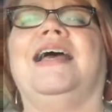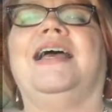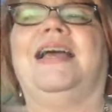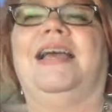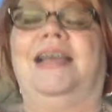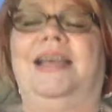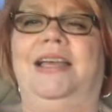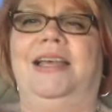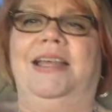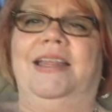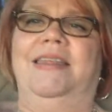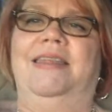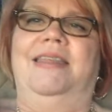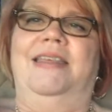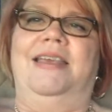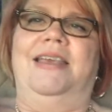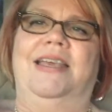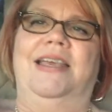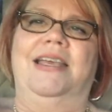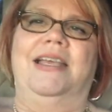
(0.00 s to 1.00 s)
had
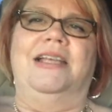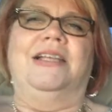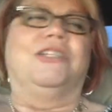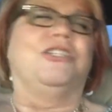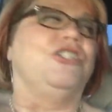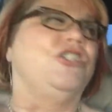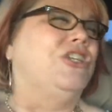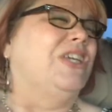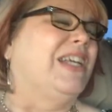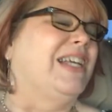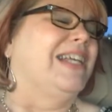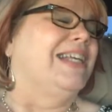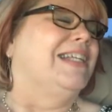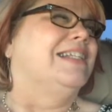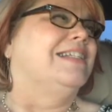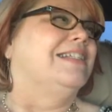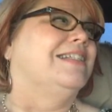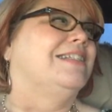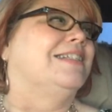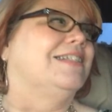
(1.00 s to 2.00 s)
the
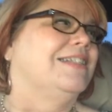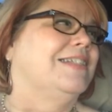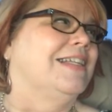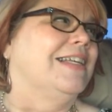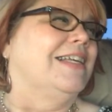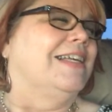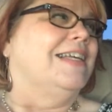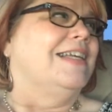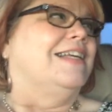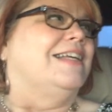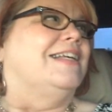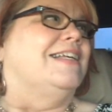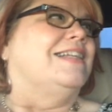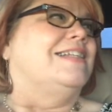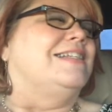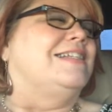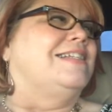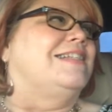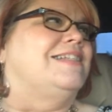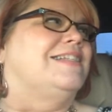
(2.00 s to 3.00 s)
chicken
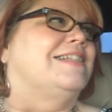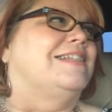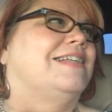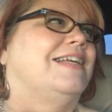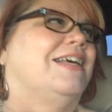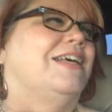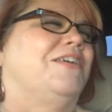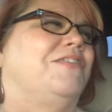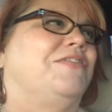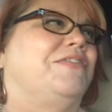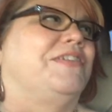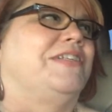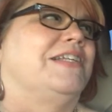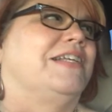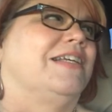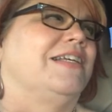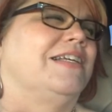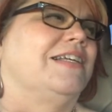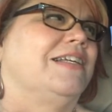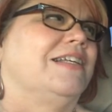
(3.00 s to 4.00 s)
stuffed
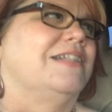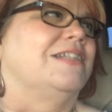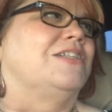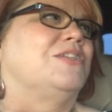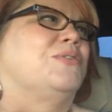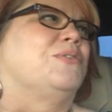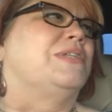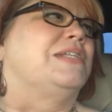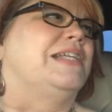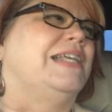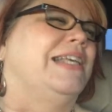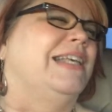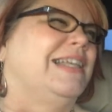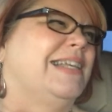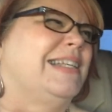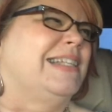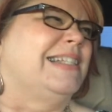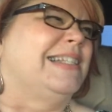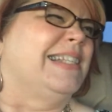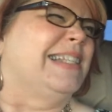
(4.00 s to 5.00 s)

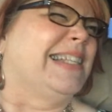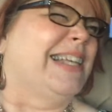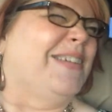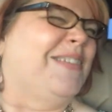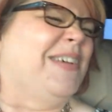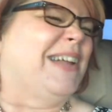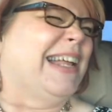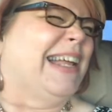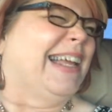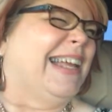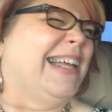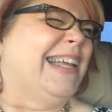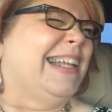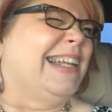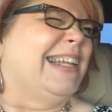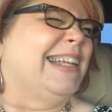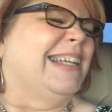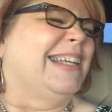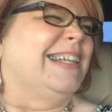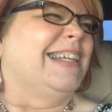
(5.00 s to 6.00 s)
tortillas. Is that what I had?
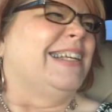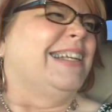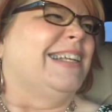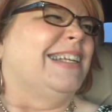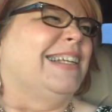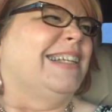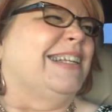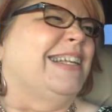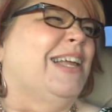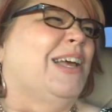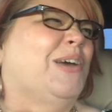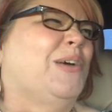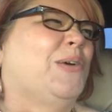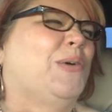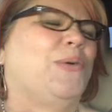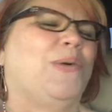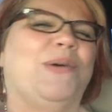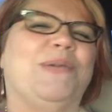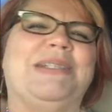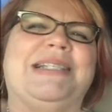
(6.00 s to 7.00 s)
No,
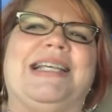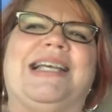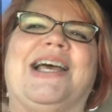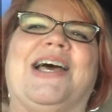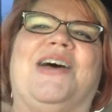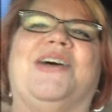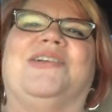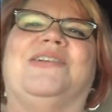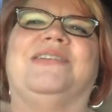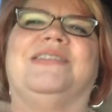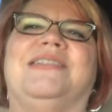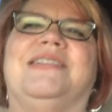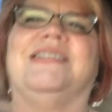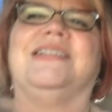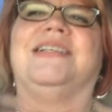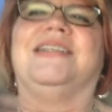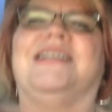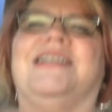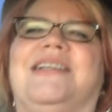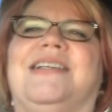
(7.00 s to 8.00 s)
what was it called?
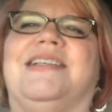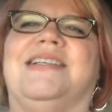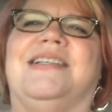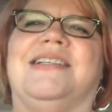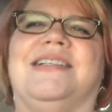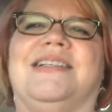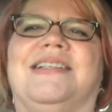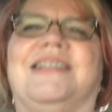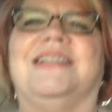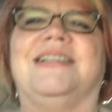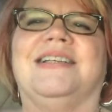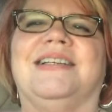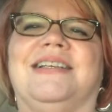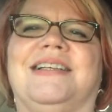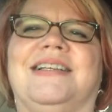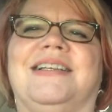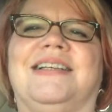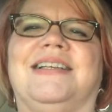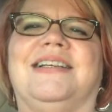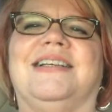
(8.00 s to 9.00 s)
I think it said something with
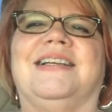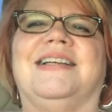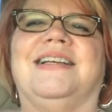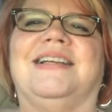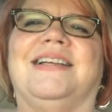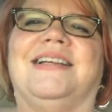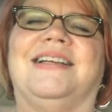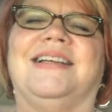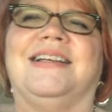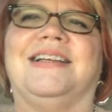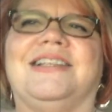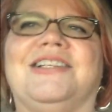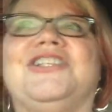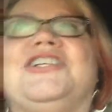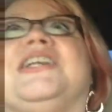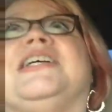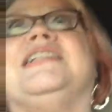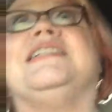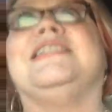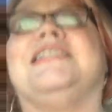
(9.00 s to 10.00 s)
enchilada in it.
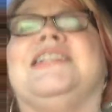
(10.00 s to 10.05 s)
Chicken